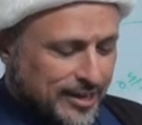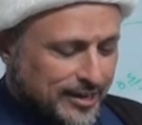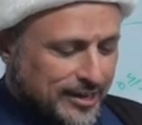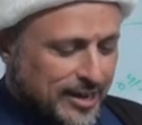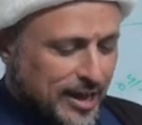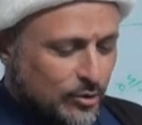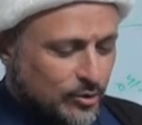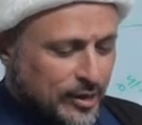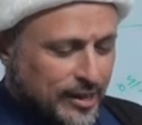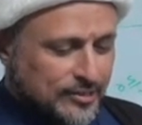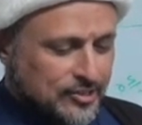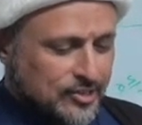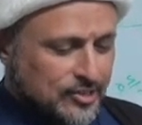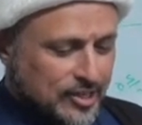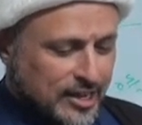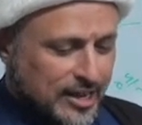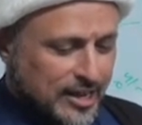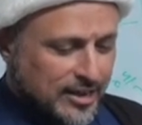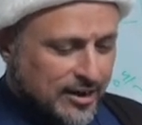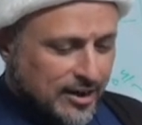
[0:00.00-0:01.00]
Now let's
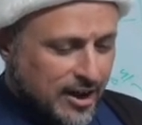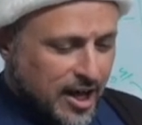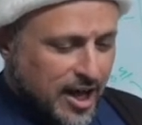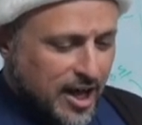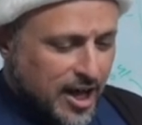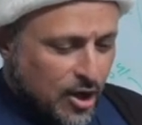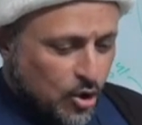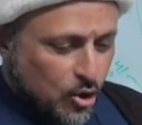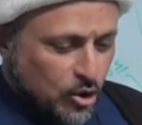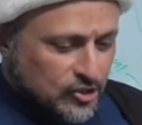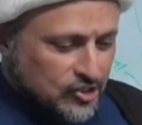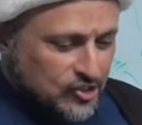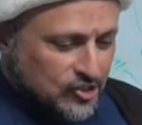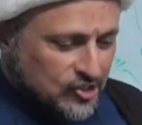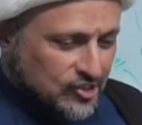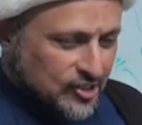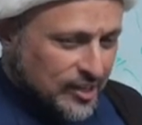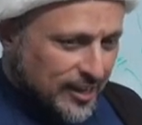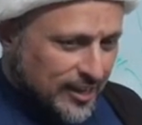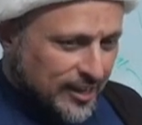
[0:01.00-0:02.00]
see
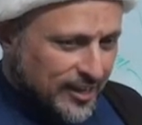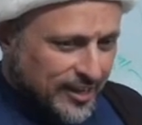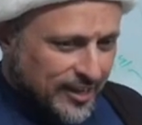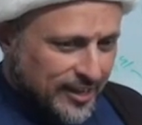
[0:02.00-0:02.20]
Ra'ahus.